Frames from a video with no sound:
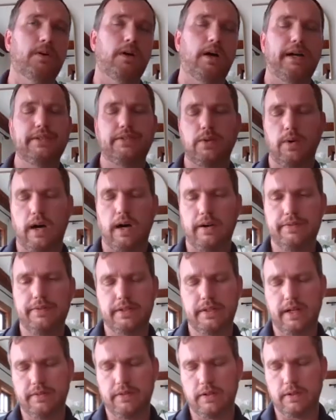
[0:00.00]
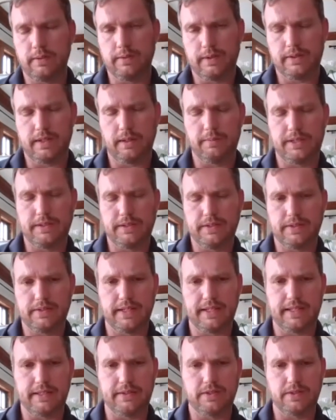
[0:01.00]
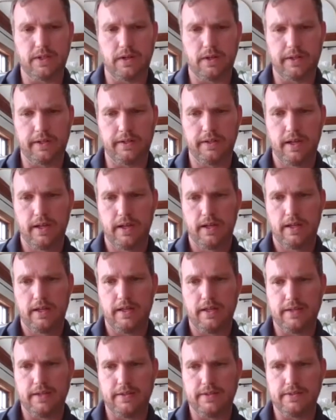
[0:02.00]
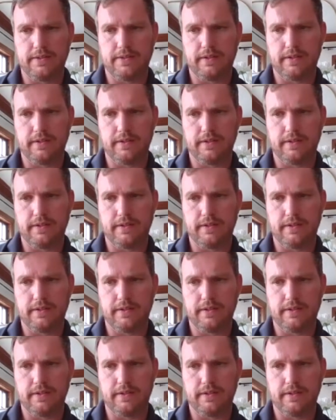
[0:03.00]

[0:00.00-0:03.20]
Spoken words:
And so often I've heard companies, as they get started, is